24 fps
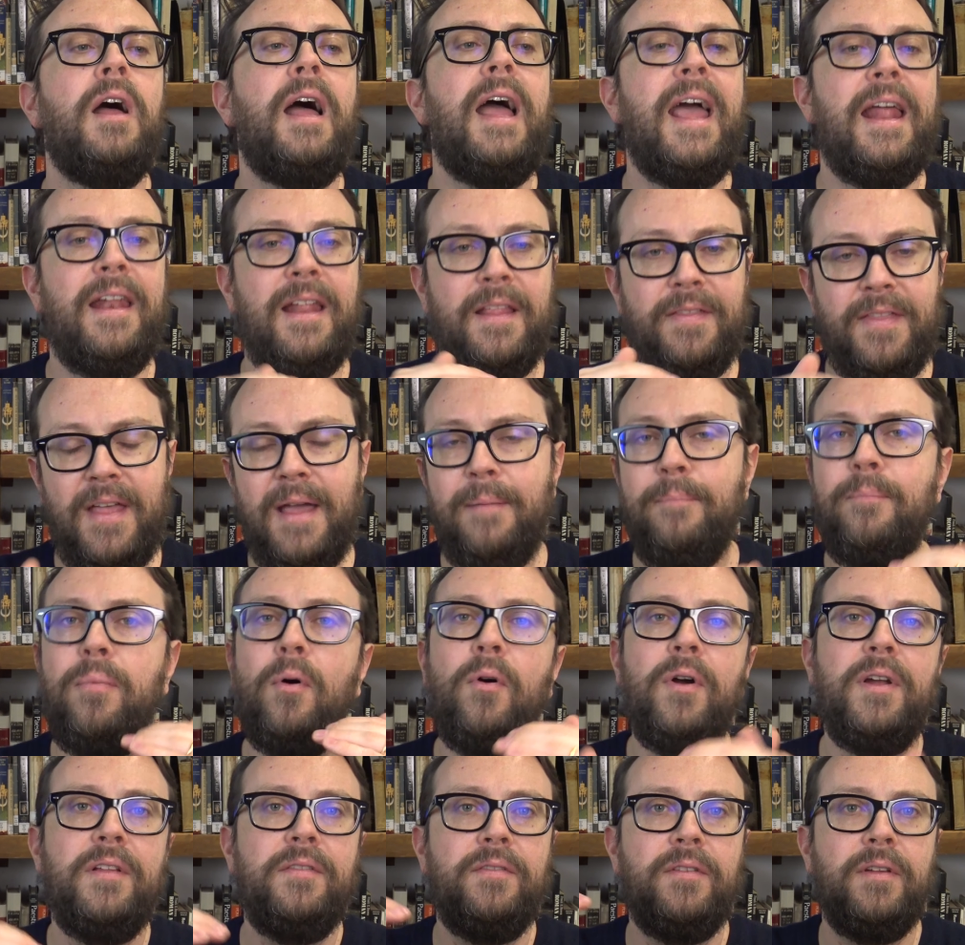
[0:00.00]
And at that
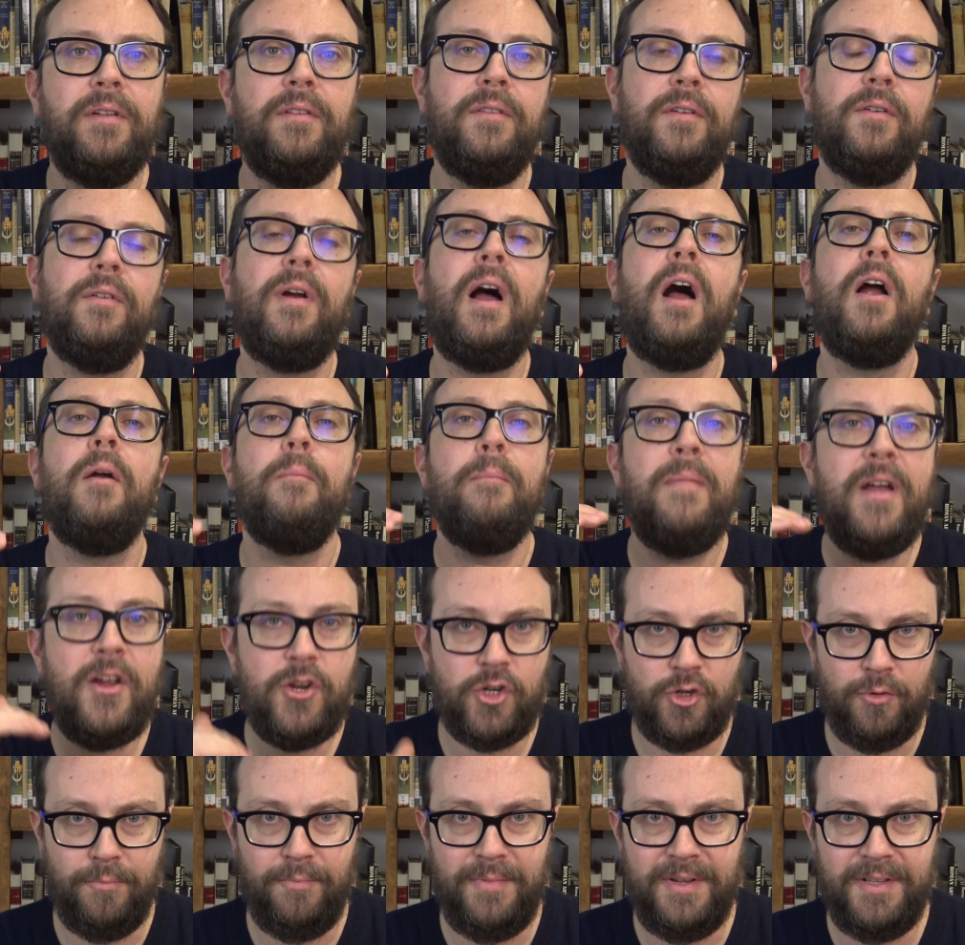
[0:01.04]
point, there are
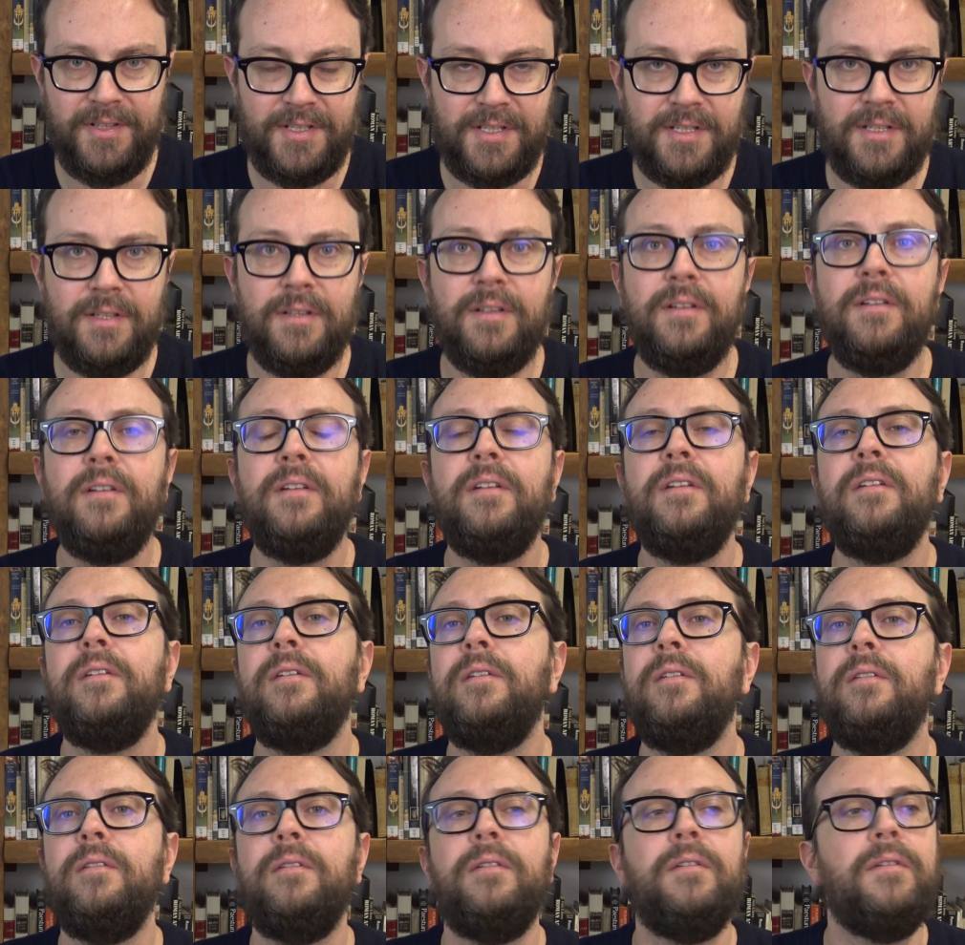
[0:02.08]
measurements
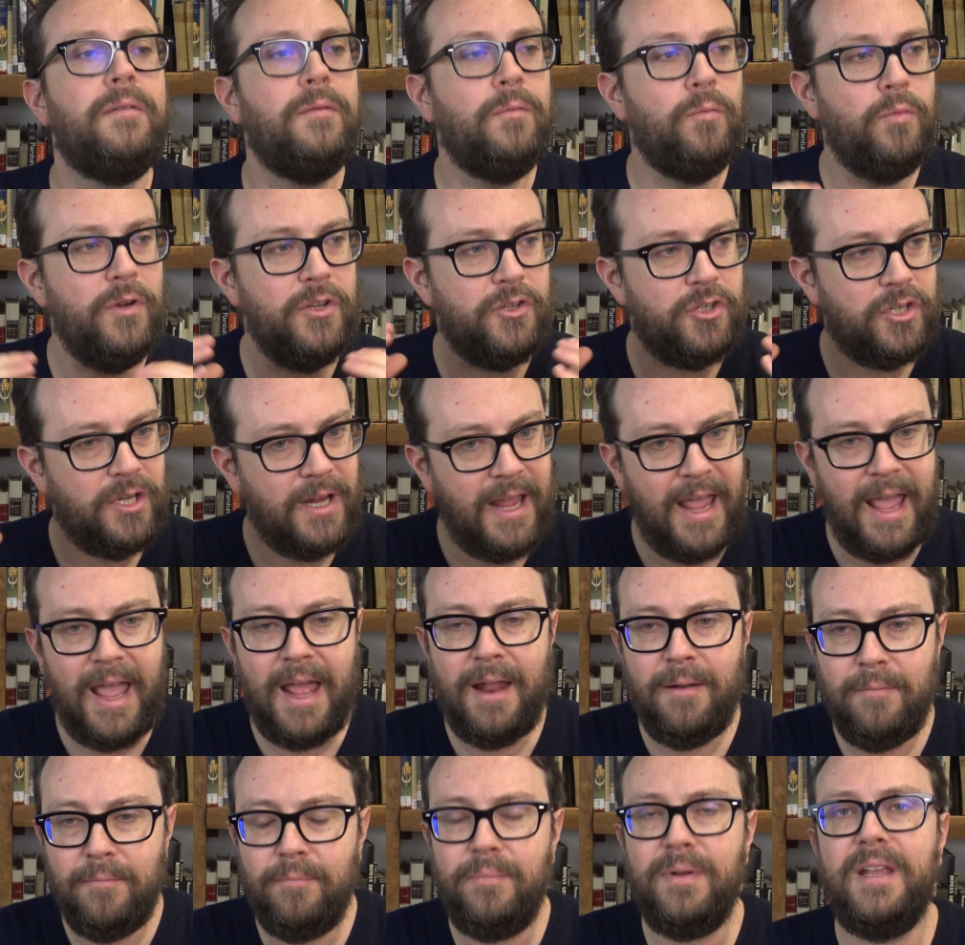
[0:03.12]
which
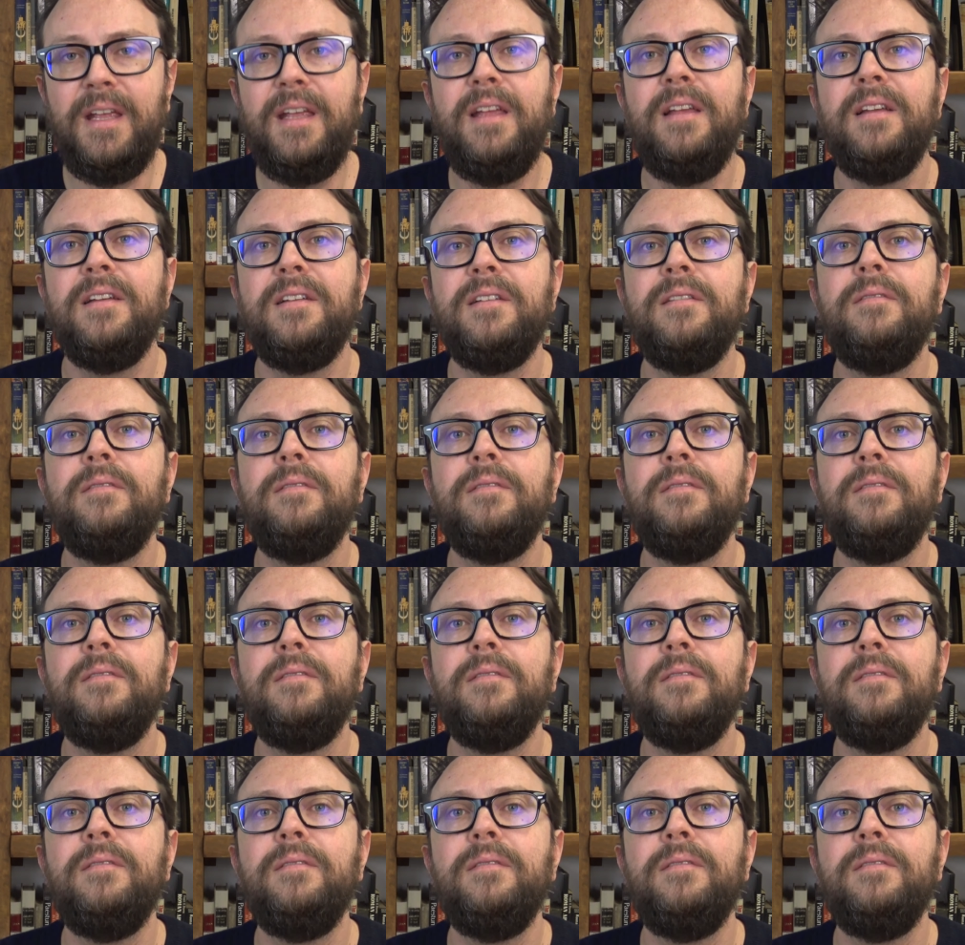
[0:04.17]
can be